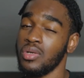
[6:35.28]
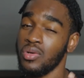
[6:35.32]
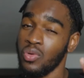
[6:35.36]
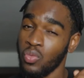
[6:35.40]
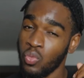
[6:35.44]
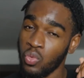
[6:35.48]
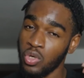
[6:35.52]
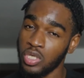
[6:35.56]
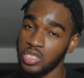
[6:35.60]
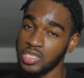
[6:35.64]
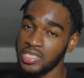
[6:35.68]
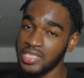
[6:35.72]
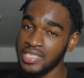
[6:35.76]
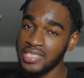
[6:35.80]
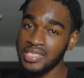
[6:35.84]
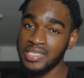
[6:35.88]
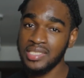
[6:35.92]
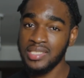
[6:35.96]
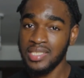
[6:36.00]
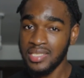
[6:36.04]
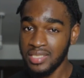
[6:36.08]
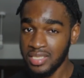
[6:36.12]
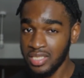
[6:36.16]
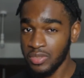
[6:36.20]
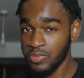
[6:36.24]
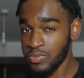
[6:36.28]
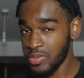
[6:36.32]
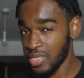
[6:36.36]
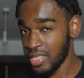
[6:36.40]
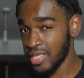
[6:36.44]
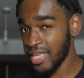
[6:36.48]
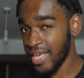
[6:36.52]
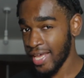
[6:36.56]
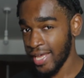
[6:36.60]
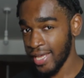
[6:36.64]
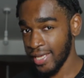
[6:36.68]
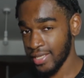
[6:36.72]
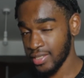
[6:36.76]
watch these discipline
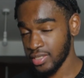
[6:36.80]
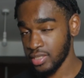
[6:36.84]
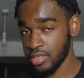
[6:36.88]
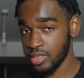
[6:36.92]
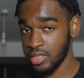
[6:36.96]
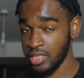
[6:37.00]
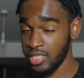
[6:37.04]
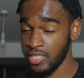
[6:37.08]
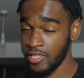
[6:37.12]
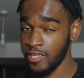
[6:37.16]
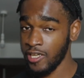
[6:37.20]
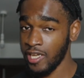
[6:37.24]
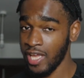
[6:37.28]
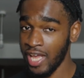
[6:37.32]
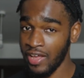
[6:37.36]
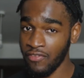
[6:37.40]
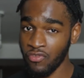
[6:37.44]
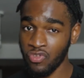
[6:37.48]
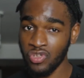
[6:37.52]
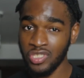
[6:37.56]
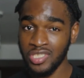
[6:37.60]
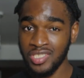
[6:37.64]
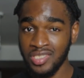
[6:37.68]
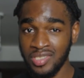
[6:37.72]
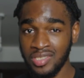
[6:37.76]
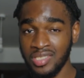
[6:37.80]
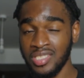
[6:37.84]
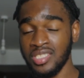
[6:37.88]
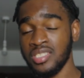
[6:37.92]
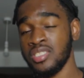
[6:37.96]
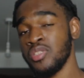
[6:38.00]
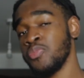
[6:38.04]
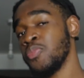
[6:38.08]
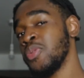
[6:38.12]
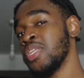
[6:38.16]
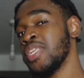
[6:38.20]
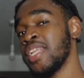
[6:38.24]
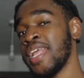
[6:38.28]
hacks. Yeah, I've got these
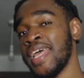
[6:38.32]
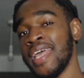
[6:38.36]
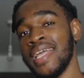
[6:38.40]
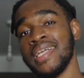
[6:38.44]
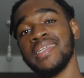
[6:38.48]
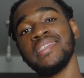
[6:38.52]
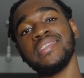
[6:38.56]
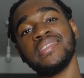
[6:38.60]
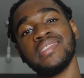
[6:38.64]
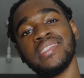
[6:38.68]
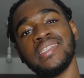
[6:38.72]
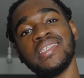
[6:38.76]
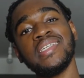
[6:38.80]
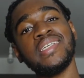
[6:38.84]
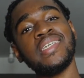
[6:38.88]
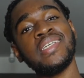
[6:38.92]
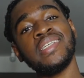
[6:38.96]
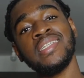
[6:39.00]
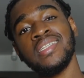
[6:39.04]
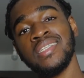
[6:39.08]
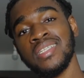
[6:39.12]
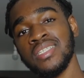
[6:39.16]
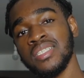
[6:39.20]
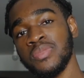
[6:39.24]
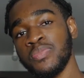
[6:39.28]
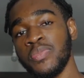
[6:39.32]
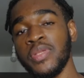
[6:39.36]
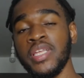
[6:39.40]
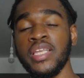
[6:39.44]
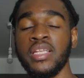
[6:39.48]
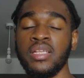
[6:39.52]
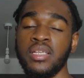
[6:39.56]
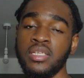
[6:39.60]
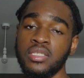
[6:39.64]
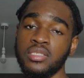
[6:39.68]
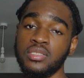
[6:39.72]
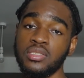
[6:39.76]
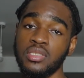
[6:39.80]
discipline hacks in this
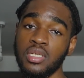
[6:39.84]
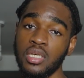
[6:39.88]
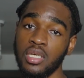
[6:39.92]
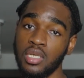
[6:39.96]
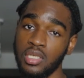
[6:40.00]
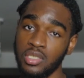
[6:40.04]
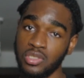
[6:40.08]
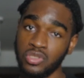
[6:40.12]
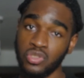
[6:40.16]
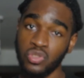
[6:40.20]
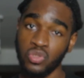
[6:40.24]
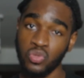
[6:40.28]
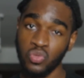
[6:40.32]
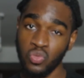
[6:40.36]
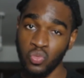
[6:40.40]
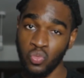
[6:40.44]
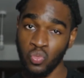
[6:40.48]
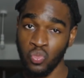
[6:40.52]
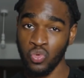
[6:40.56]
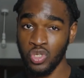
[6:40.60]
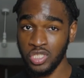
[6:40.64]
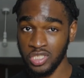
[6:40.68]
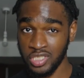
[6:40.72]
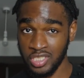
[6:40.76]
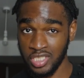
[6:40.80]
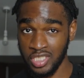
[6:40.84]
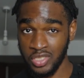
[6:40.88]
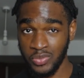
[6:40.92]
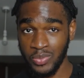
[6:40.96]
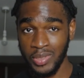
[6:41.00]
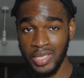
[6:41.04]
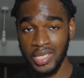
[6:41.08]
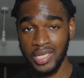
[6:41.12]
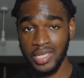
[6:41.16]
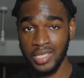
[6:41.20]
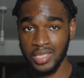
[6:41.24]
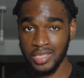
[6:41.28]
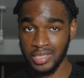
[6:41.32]
playlist. So watch this
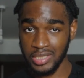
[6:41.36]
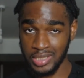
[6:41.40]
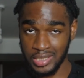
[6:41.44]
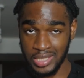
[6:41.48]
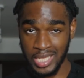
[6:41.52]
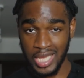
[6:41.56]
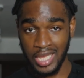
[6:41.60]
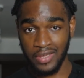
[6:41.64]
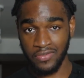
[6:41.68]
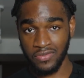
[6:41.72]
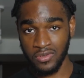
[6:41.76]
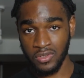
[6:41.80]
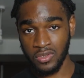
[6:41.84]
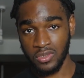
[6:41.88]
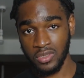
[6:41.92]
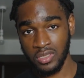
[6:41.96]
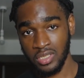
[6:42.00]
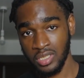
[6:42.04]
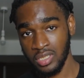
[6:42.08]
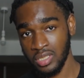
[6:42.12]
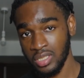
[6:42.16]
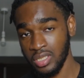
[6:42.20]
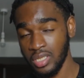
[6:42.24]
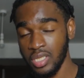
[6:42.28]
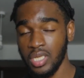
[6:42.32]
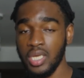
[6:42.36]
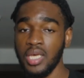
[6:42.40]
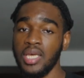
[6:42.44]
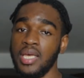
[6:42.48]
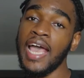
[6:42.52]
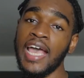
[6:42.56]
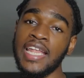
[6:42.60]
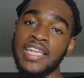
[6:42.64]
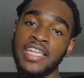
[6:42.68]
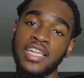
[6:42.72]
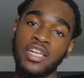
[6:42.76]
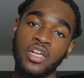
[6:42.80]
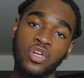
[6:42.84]
playlist that I've got here,
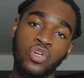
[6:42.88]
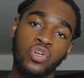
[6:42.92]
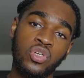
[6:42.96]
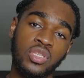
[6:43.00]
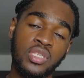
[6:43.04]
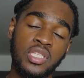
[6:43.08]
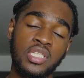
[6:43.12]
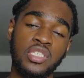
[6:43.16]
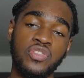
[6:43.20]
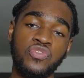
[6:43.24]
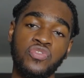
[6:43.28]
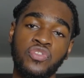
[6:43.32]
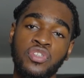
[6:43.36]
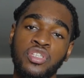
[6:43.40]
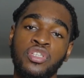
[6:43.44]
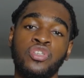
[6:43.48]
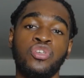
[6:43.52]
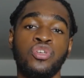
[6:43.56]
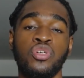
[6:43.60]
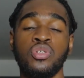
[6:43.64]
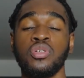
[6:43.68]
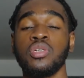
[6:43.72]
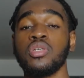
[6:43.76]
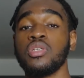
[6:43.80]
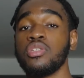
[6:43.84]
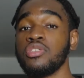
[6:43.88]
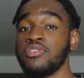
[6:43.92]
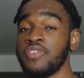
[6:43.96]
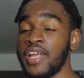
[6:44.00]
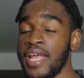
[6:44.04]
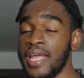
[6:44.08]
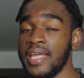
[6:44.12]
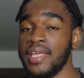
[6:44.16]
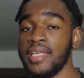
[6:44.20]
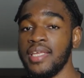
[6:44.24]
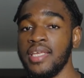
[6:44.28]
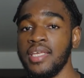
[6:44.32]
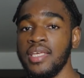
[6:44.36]
and then I got this video
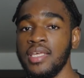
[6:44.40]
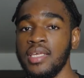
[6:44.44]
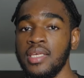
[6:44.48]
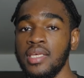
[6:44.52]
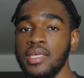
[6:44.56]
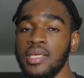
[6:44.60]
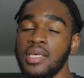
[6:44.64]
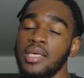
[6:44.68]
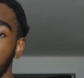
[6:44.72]
right here,